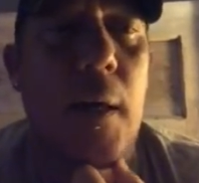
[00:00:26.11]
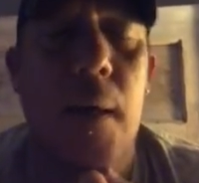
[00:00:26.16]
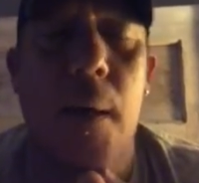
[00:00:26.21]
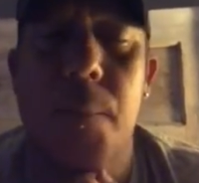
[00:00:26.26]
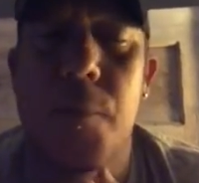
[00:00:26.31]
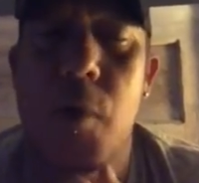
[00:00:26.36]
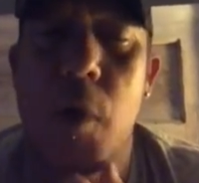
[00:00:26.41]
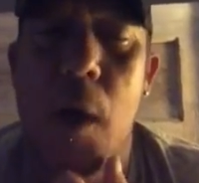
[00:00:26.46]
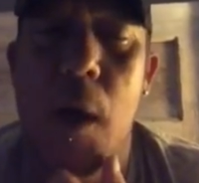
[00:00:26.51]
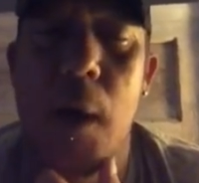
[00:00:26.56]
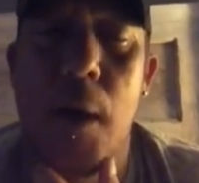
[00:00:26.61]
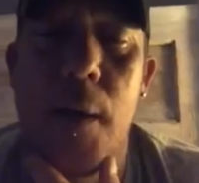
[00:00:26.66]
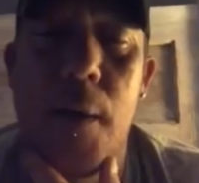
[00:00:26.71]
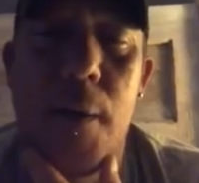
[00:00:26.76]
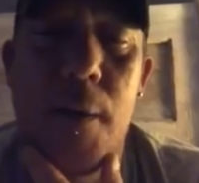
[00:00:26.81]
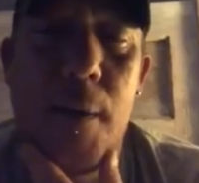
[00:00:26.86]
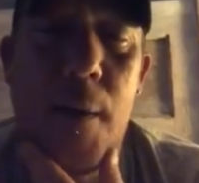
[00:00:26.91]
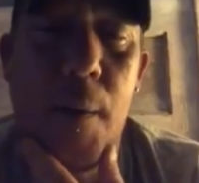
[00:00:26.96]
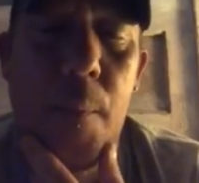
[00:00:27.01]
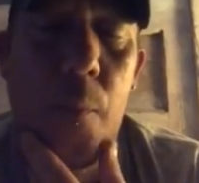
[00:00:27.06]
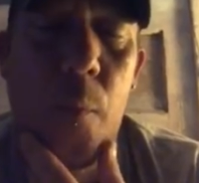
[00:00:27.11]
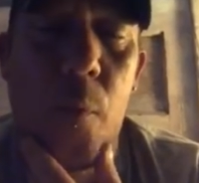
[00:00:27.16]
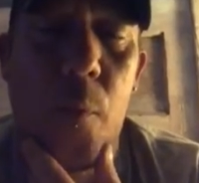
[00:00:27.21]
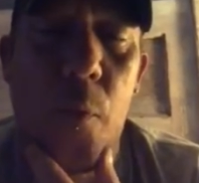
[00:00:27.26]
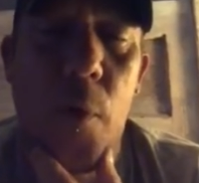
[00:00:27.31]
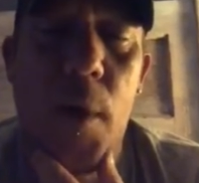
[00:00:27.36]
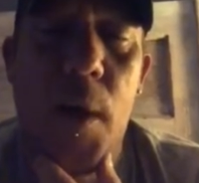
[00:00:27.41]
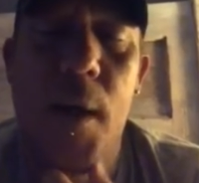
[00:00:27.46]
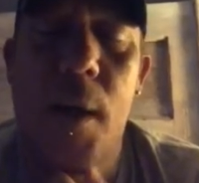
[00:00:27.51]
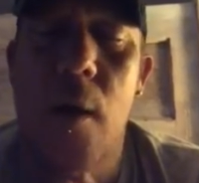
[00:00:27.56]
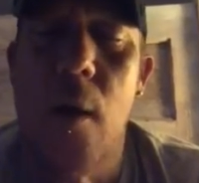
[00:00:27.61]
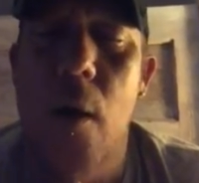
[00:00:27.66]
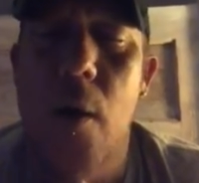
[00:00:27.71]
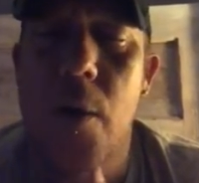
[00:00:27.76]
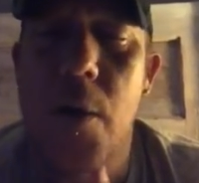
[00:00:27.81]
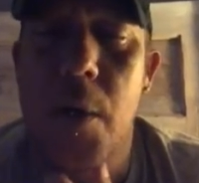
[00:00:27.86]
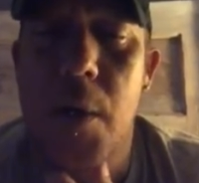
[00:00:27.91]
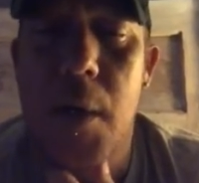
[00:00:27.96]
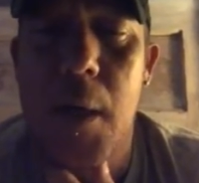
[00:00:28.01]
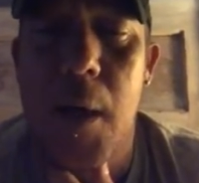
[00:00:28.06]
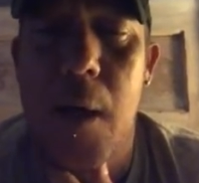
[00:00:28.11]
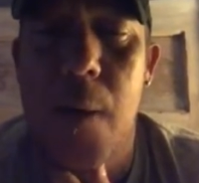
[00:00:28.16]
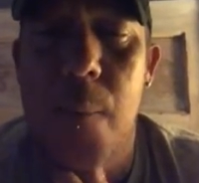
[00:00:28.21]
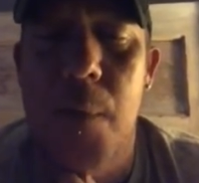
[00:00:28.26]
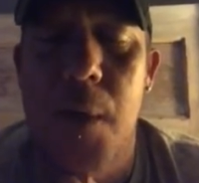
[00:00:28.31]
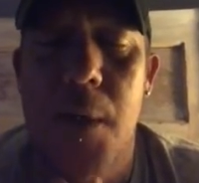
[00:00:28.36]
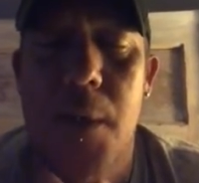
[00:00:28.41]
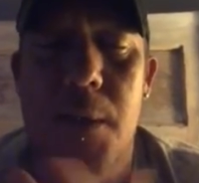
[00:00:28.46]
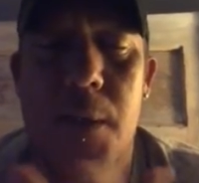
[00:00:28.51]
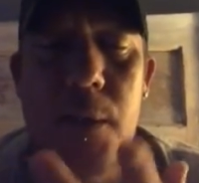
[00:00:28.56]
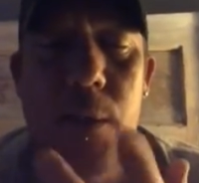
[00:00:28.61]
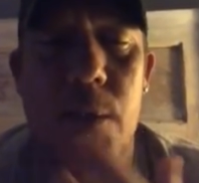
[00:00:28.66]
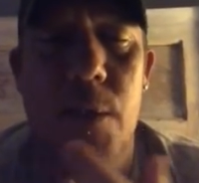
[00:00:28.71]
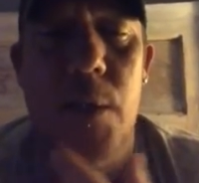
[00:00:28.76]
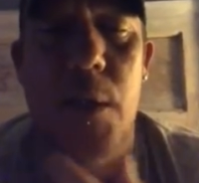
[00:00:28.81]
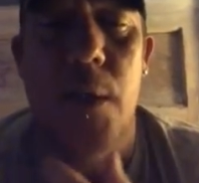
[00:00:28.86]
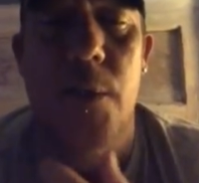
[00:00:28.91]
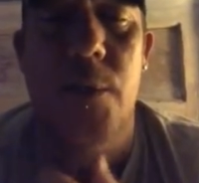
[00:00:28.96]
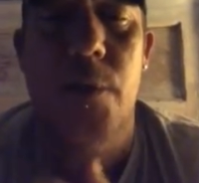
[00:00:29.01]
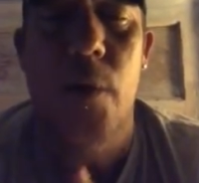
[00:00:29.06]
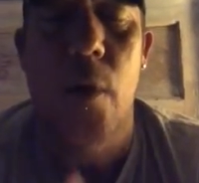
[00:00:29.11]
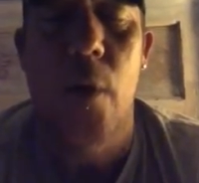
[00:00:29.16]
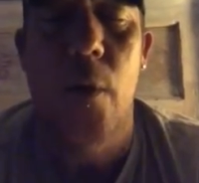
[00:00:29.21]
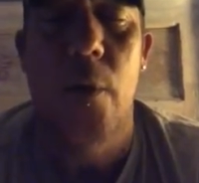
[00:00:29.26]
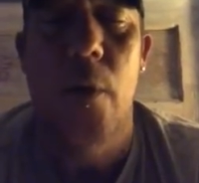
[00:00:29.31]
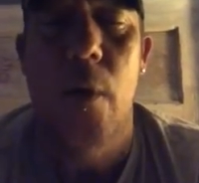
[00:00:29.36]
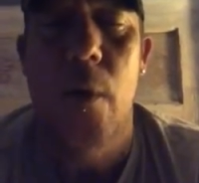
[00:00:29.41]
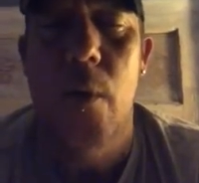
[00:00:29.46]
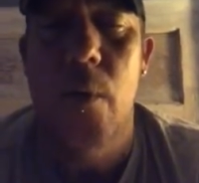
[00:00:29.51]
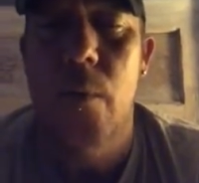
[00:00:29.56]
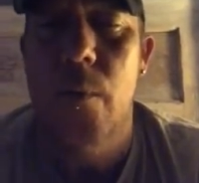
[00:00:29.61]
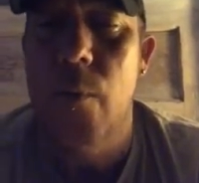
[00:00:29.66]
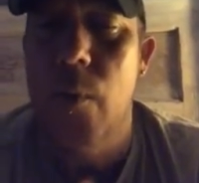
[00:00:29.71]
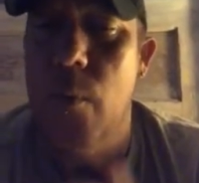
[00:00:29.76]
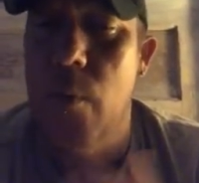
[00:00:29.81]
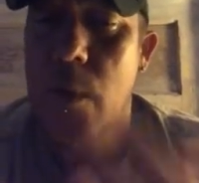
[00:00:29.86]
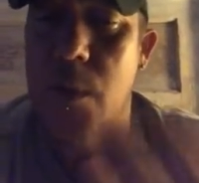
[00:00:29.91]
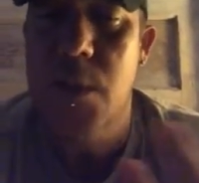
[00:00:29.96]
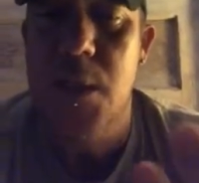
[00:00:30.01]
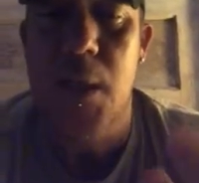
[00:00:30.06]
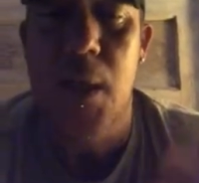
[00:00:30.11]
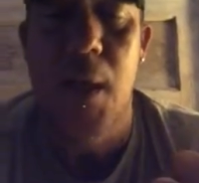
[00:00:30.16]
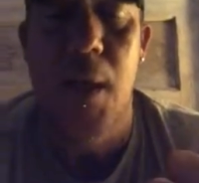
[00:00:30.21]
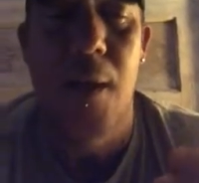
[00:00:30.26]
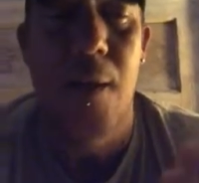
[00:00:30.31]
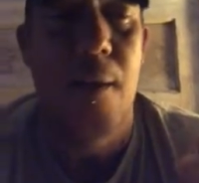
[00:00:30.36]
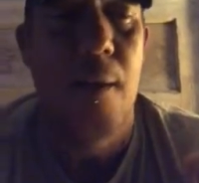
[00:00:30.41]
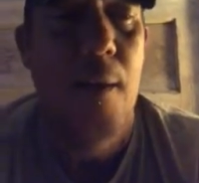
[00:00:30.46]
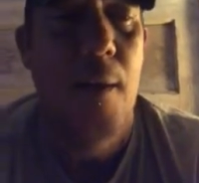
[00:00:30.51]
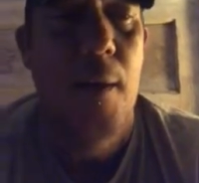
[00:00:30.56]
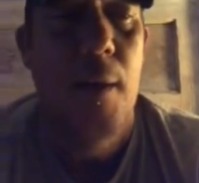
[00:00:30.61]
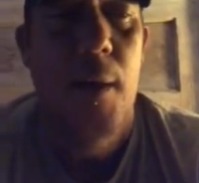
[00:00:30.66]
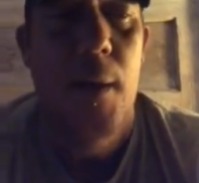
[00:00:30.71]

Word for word: I'm trying, I'm reading all your comments, just let you all know once again.